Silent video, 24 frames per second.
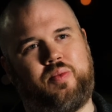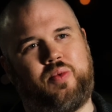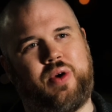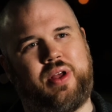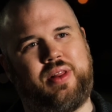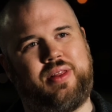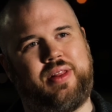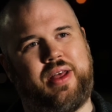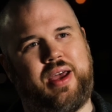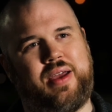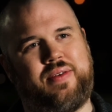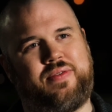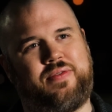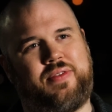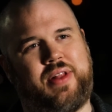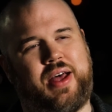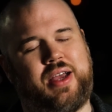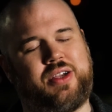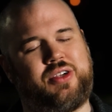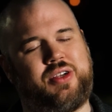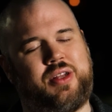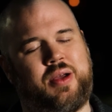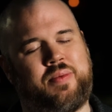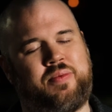red light
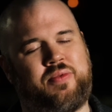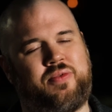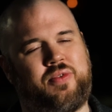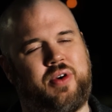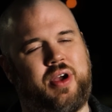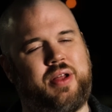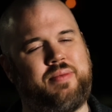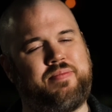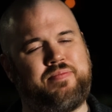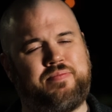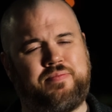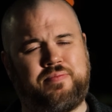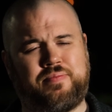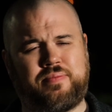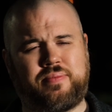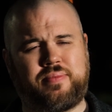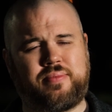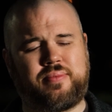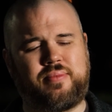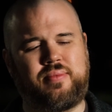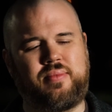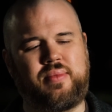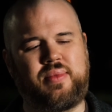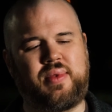flashing up front.
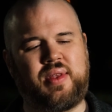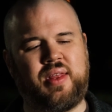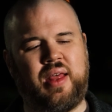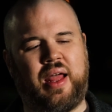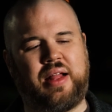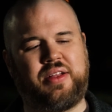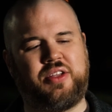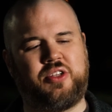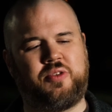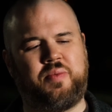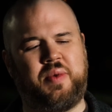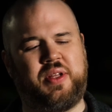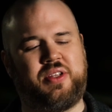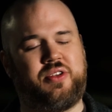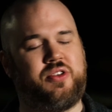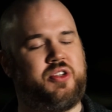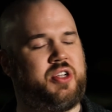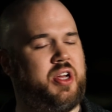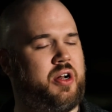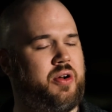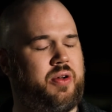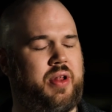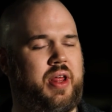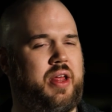That just means it's
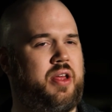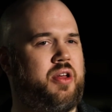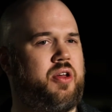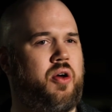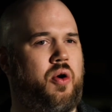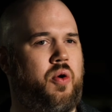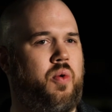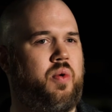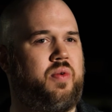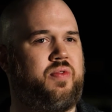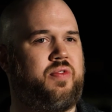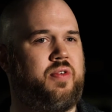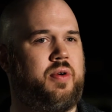generating code